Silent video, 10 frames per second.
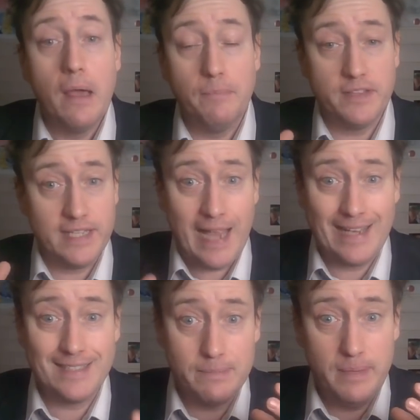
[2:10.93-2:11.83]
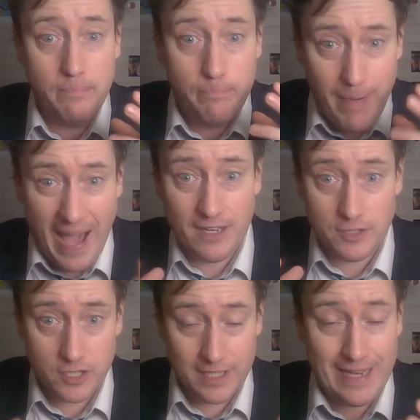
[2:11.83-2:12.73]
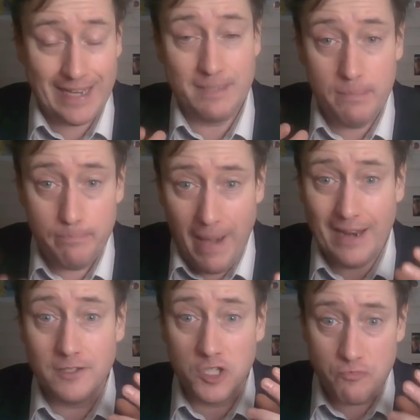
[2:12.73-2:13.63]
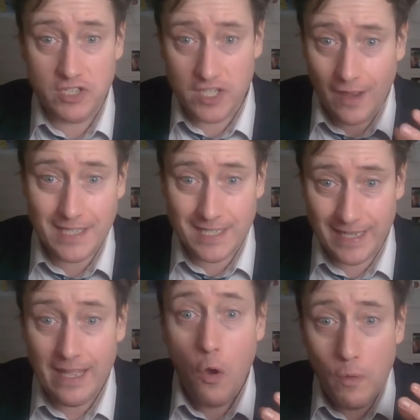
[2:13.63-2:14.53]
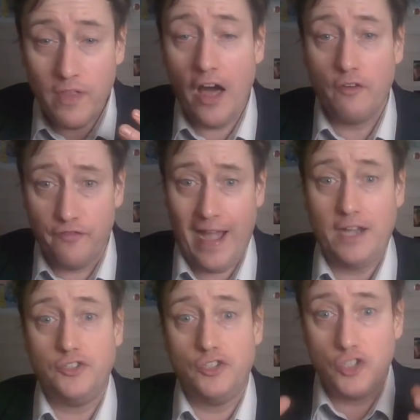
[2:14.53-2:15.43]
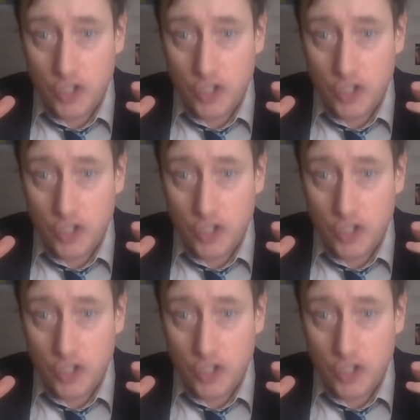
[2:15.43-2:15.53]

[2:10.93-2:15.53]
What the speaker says: but this has to be balanced. This has to be balanced precisely with other factors.